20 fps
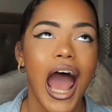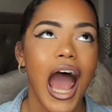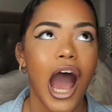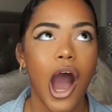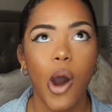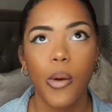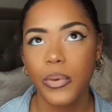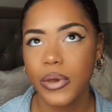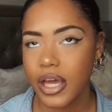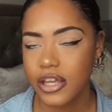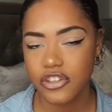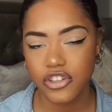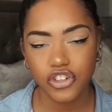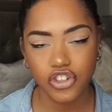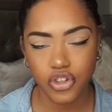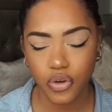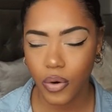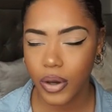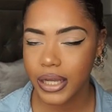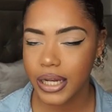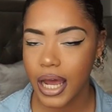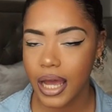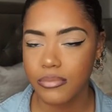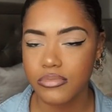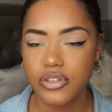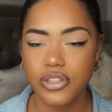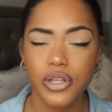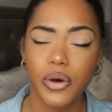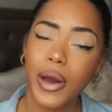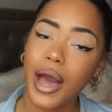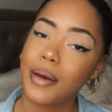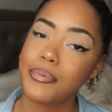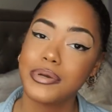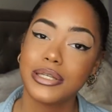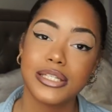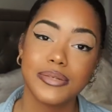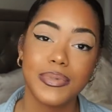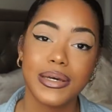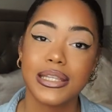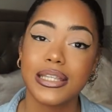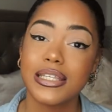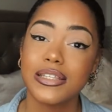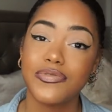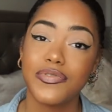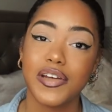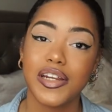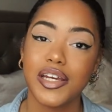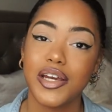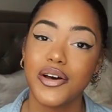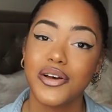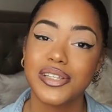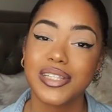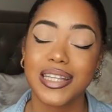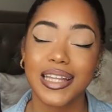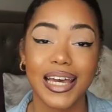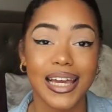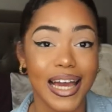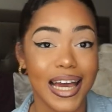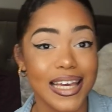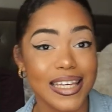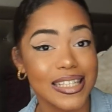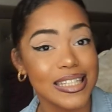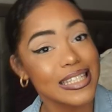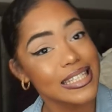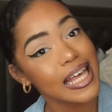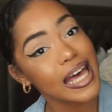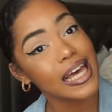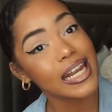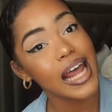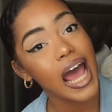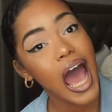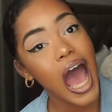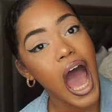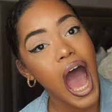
I hope you guys enjoyed. I'm so happy to make these videos. Like I said,